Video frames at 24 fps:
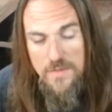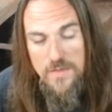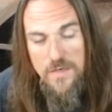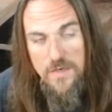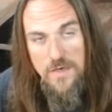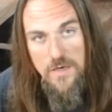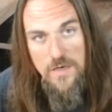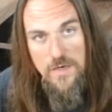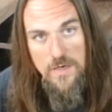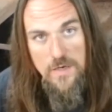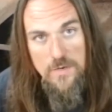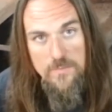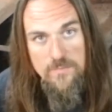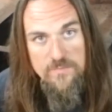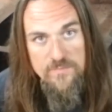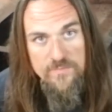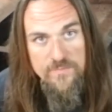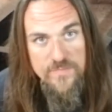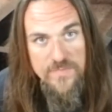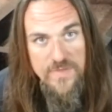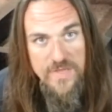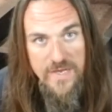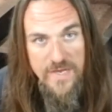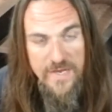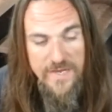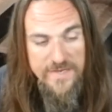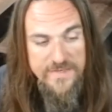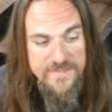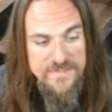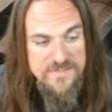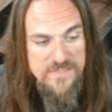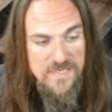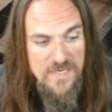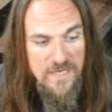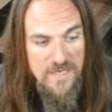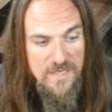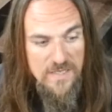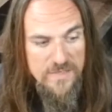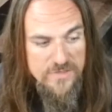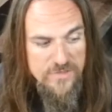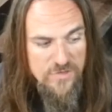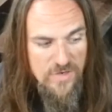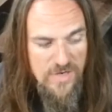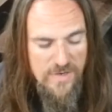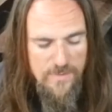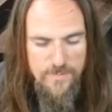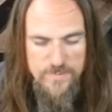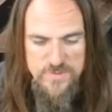
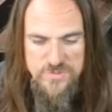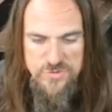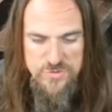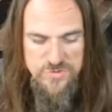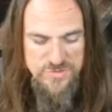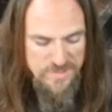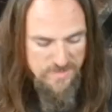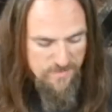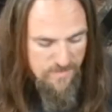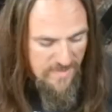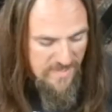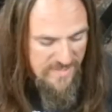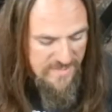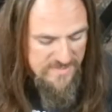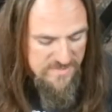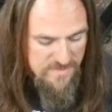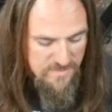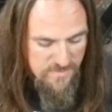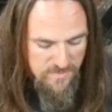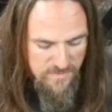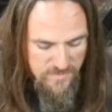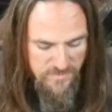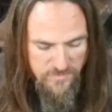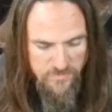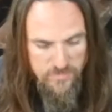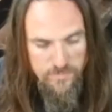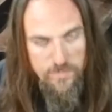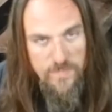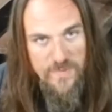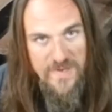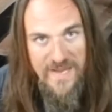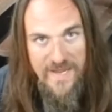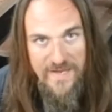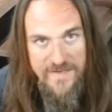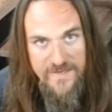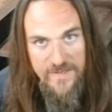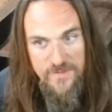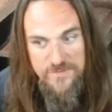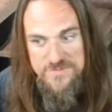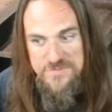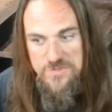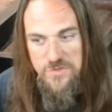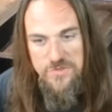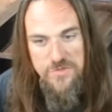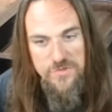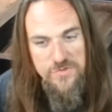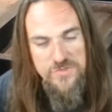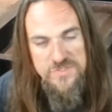I was using my little handheld
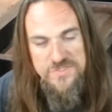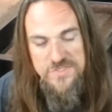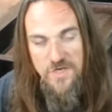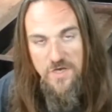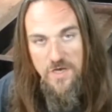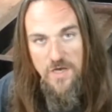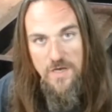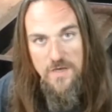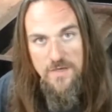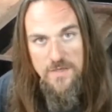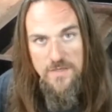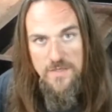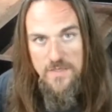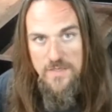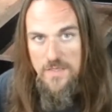circular saw.